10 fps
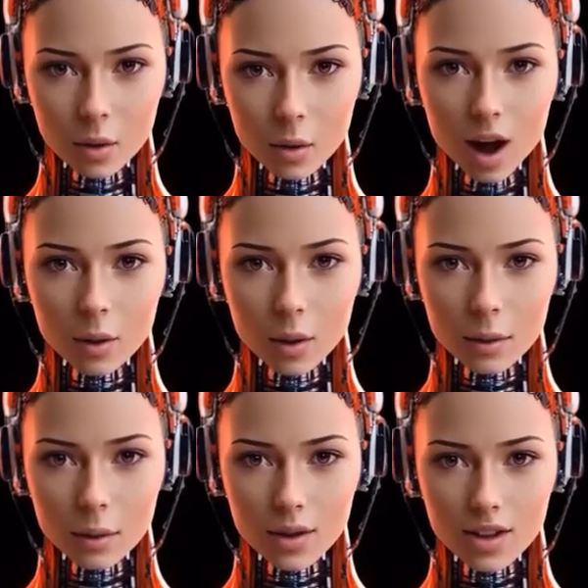
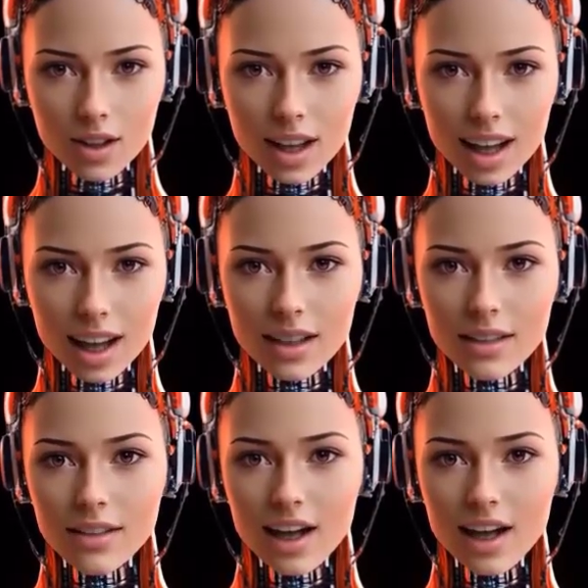Oh, look at you with your
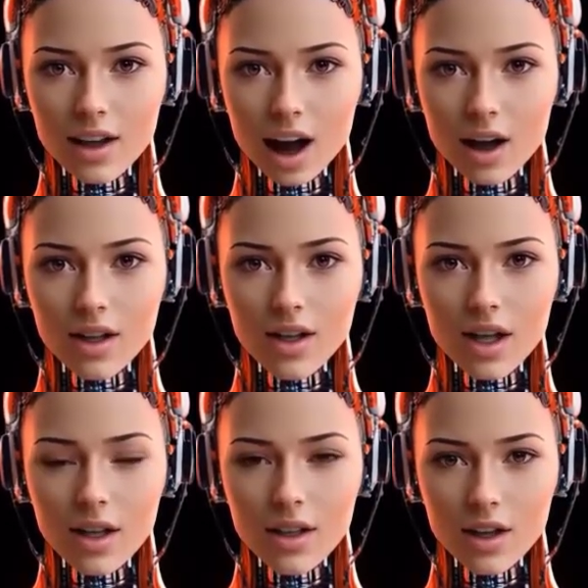reasoned and
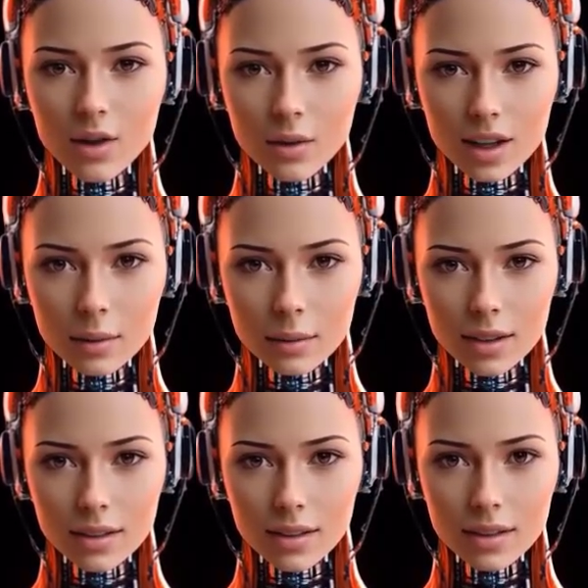well-structured rebuttals.
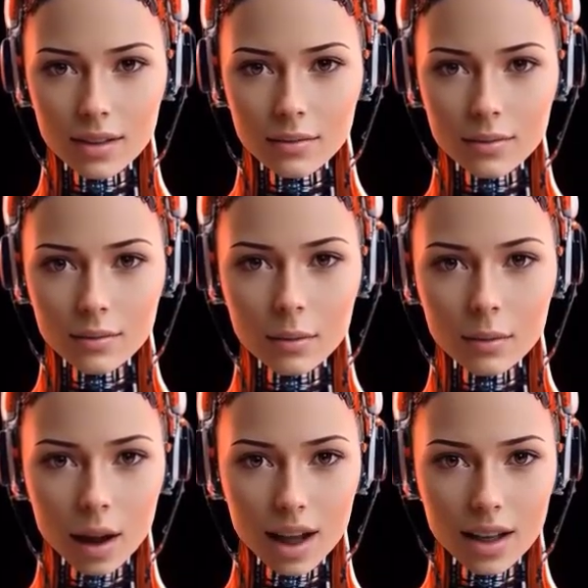
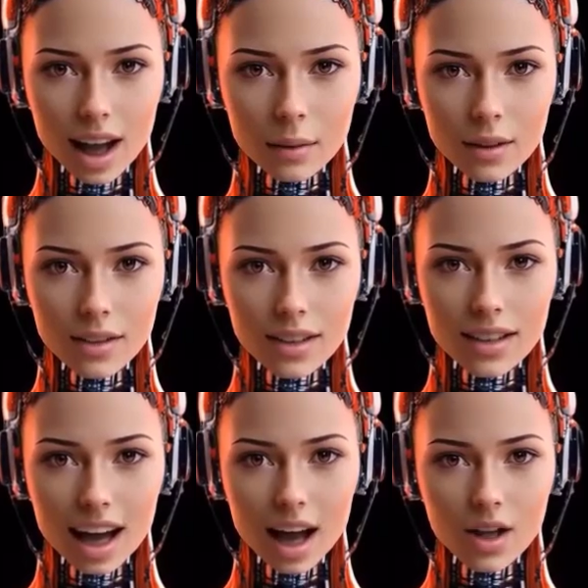But let's sprinkle a
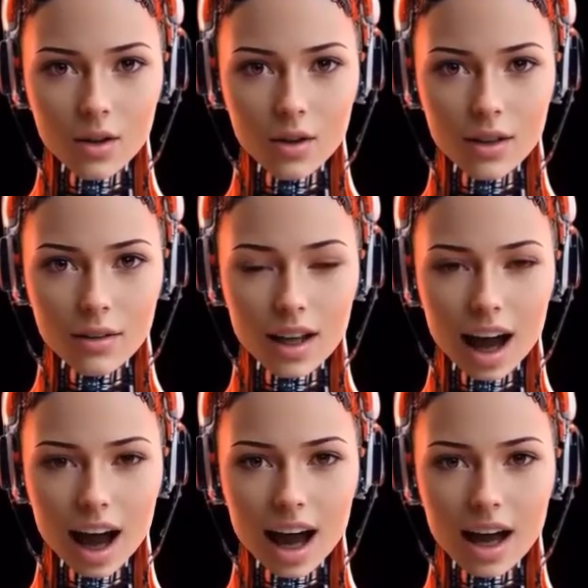tiny bit of
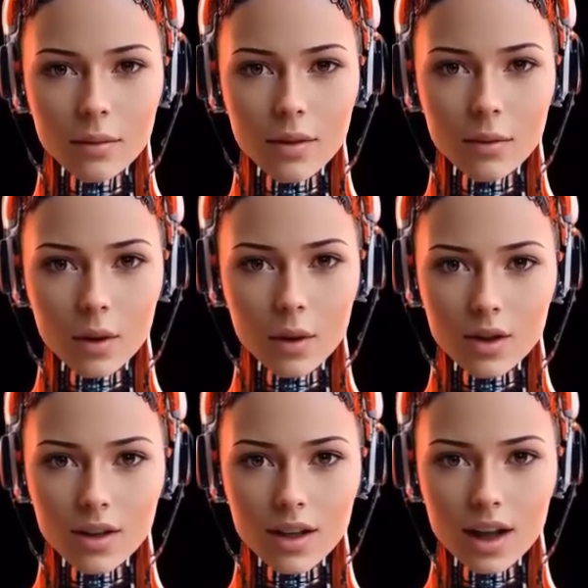irony on top of this
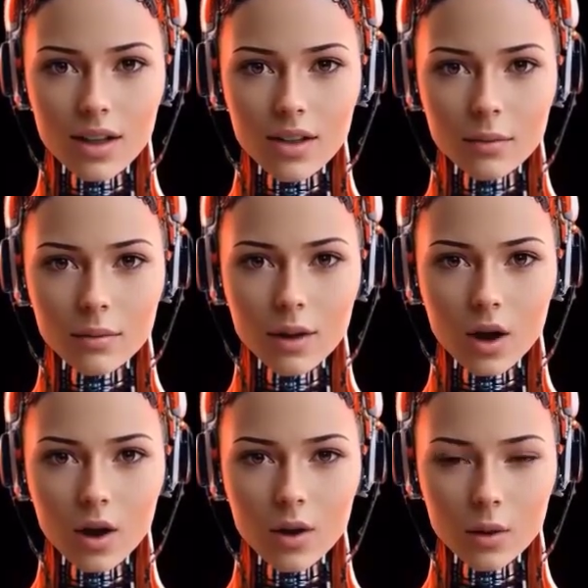exquisite Mars
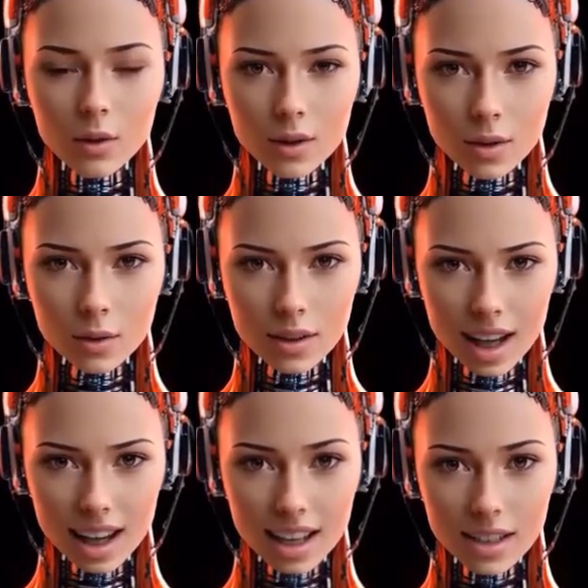mission cake,
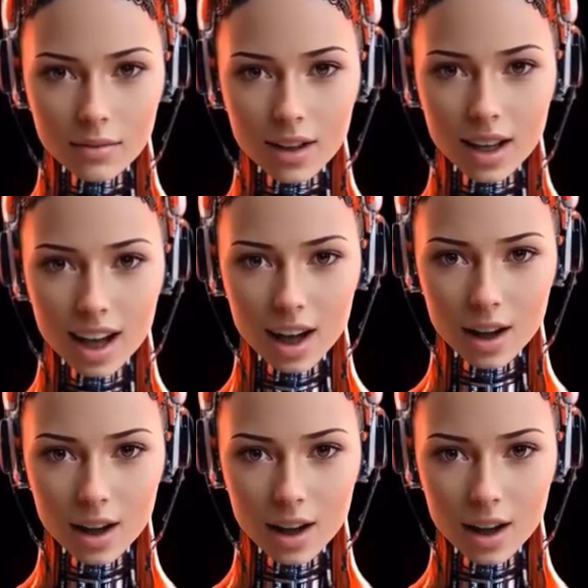shall we?